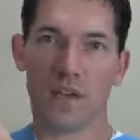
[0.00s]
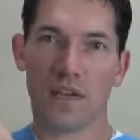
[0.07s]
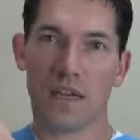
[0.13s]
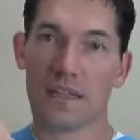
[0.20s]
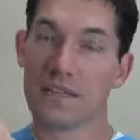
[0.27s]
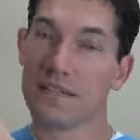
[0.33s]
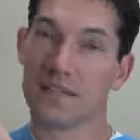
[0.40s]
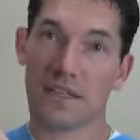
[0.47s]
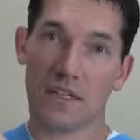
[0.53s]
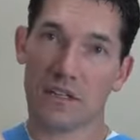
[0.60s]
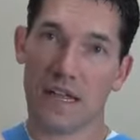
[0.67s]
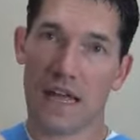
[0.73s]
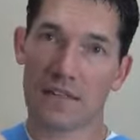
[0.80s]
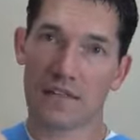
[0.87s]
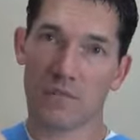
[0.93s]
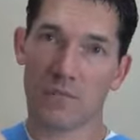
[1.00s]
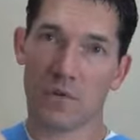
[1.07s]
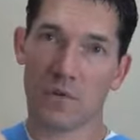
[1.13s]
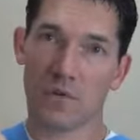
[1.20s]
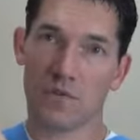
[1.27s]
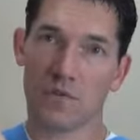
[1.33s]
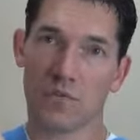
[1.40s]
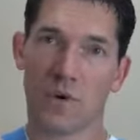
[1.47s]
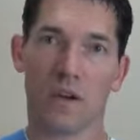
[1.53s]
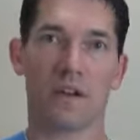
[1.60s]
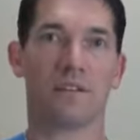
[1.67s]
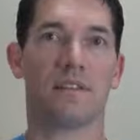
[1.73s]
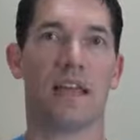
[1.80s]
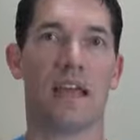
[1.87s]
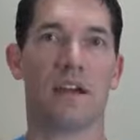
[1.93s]
it still hasn't moved,
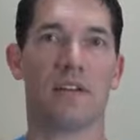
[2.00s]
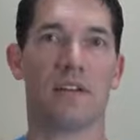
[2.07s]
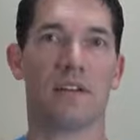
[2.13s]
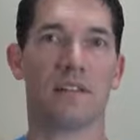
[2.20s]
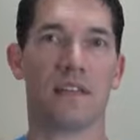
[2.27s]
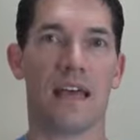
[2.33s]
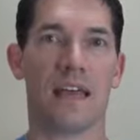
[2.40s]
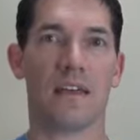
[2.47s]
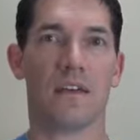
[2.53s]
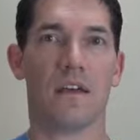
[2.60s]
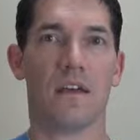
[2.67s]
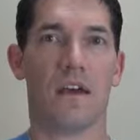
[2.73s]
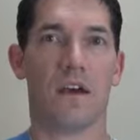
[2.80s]
whereas the areas that